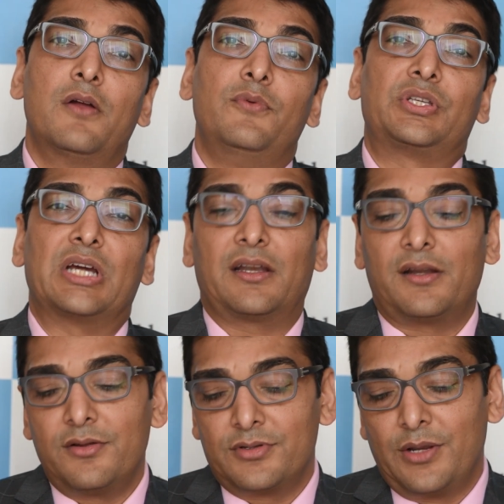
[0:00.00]
We
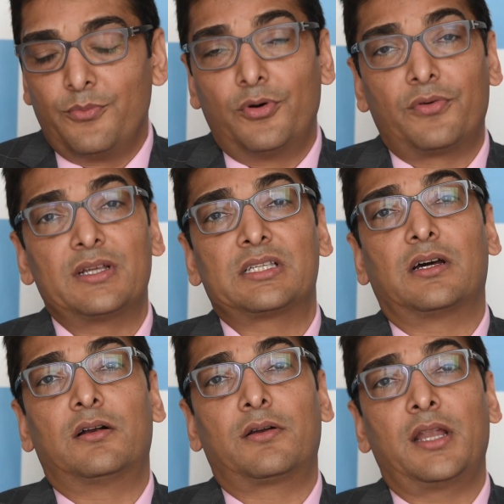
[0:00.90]
started using more wrist
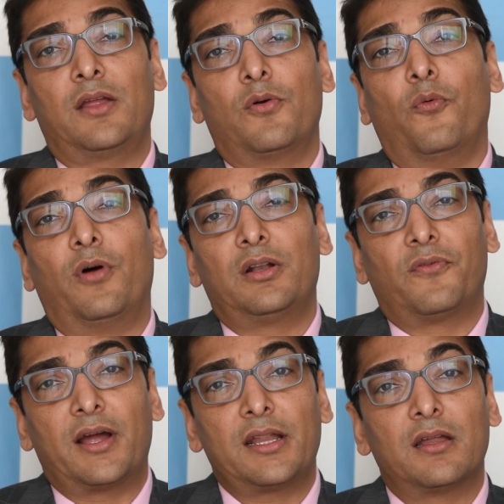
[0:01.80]
artery
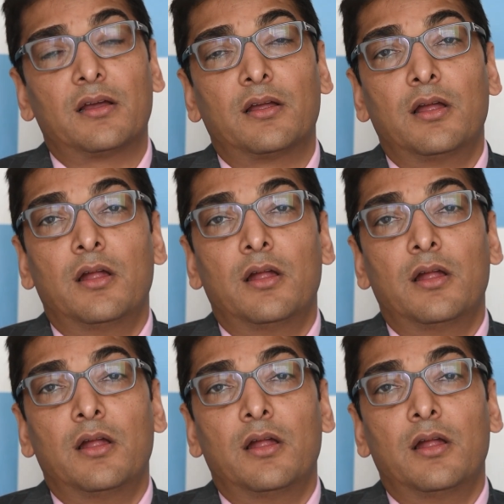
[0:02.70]
worldwide